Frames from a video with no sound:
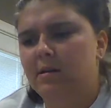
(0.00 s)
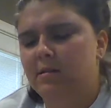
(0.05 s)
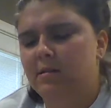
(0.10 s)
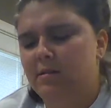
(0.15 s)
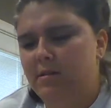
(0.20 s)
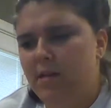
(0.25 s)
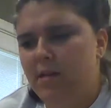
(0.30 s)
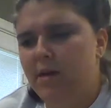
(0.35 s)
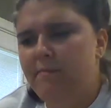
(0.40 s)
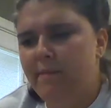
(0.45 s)

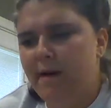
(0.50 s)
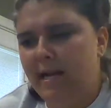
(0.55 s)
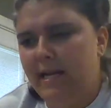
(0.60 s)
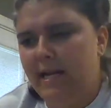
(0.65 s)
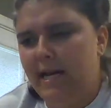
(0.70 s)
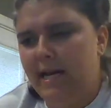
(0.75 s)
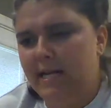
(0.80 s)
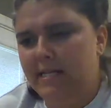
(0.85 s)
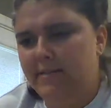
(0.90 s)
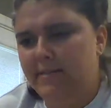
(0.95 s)

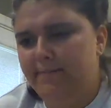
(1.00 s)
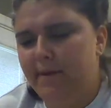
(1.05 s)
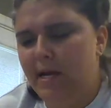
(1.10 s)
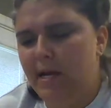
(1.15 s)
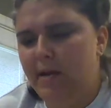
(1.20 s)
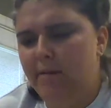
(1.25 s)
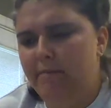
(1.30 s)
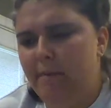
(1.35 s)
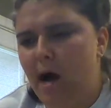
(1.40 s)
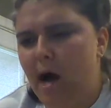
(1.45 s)
"Somebody has been
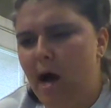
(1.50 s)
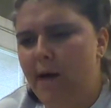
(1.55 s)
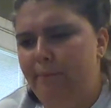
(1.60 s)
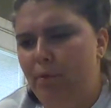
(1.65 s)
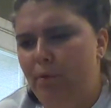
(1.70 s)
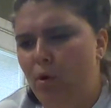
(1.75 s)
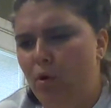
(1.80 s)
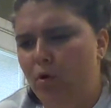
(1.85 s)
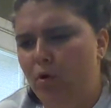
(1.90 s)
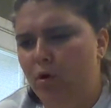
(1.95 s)
in my
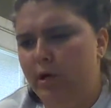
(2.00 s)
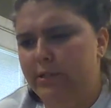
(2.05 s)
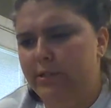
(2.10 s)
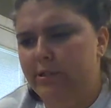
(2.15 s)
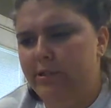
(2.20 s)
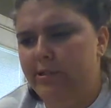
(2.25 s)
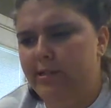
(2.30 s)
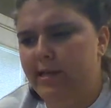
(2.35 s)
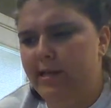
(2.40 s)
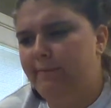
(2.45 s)

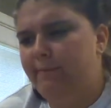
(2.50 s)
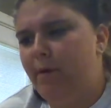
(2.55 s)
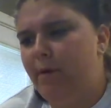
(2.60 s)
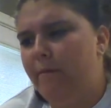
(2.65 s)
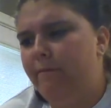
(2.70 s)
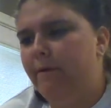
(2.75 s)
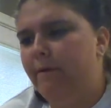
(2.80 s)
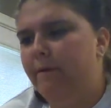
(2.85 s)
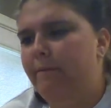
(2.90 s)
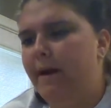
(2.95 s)
porridge," said
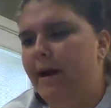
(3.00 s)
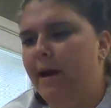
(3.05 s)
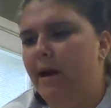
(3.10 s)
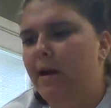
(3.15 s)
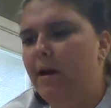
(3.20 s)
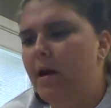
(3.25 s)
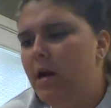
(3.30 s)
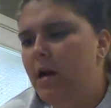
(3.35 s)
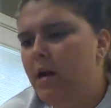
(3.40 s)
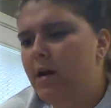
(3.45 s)
Papa
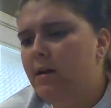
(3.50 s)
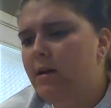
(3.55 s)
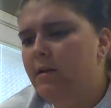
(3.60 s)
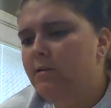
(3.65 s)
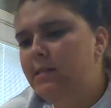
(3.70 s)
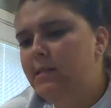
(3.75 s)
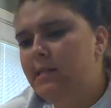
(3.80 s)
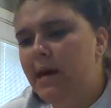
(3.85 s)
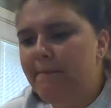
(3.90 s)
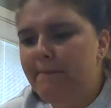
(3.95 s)
Bear.
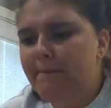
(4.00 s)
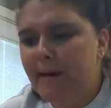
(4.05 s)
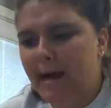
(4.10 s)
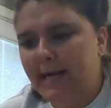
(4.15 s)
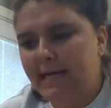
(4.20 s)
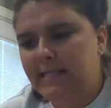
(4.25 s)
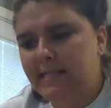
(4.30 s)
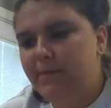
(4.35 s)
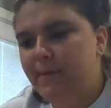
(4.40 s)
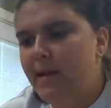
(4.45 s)

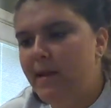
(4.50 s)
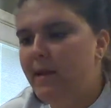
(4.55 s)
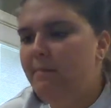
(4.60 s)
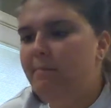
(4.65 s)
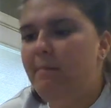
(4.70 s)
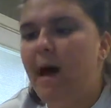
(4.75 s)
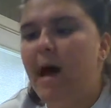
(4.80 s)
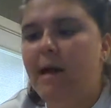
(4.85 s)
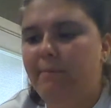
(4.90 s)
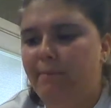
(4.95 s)
"Somebody's been
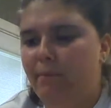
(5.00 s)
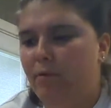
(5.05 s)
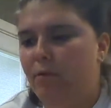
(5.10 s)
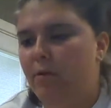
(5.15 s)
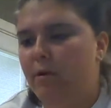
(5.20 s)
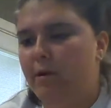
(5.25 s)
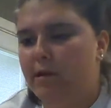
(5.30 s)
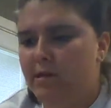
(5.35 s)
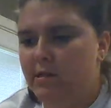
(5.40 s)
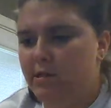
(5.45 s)
in my
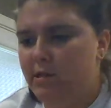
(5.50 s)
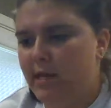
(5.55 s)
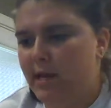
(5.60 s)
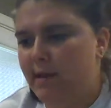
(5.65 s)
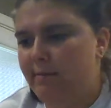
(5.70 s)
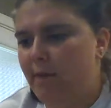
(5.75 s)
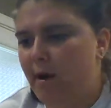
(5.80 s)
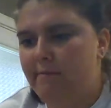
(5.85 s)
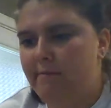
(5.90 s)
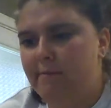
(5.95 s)
porridge," said
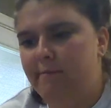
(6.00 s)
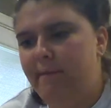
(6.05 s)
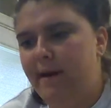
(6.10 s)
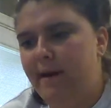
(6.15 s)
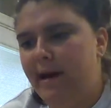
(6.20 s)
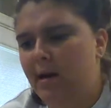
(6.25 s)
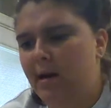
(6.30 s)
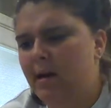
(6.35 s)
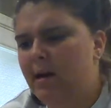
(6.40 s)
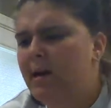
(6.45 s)
Mama
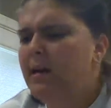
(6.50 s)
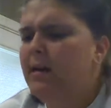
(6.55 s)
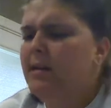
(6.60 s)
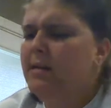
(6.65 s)
Bear.